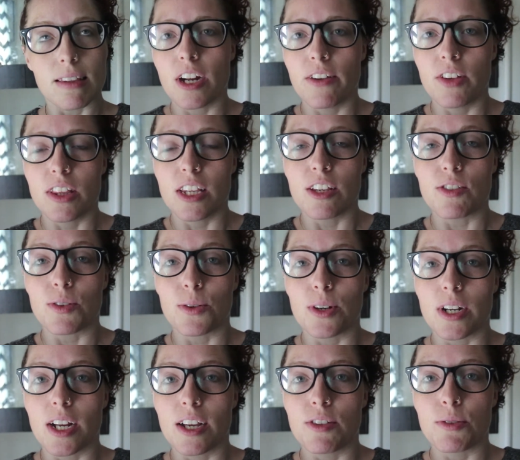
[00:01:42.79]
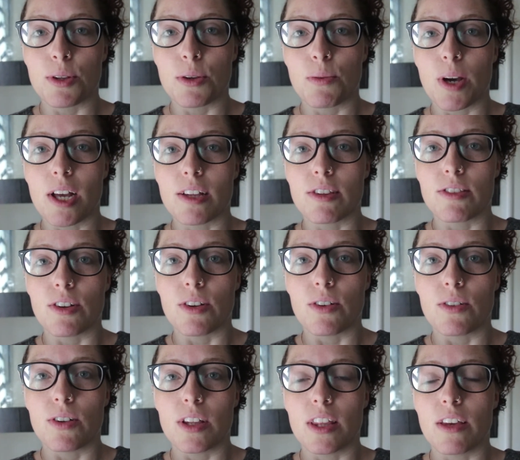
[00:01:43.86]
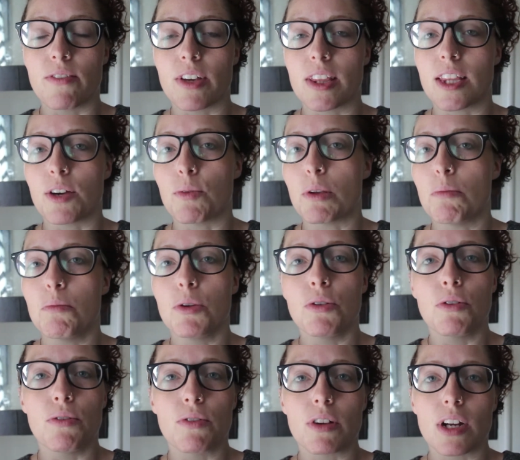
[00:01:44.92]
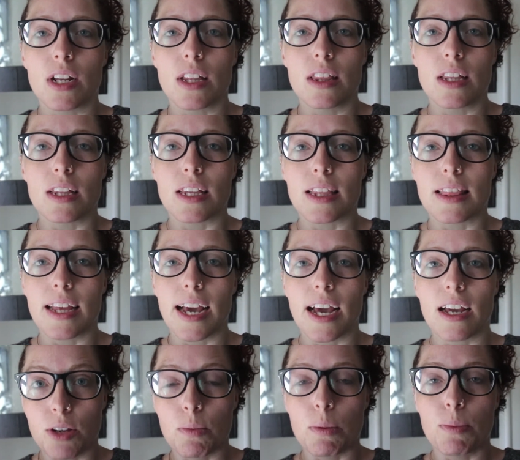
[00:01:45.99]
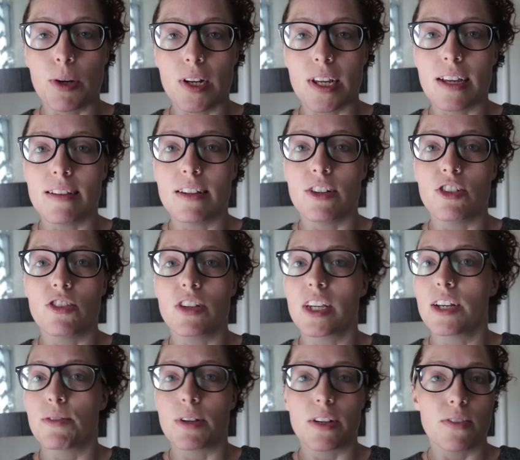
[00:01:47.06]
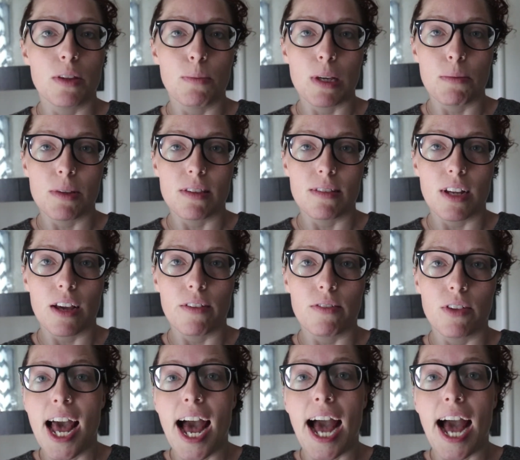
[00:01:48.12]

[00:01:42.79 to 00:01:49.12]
Everything is organized really well, so in the event that we move or anything like that, it would be pretty easy just to get rid of the baby stuff.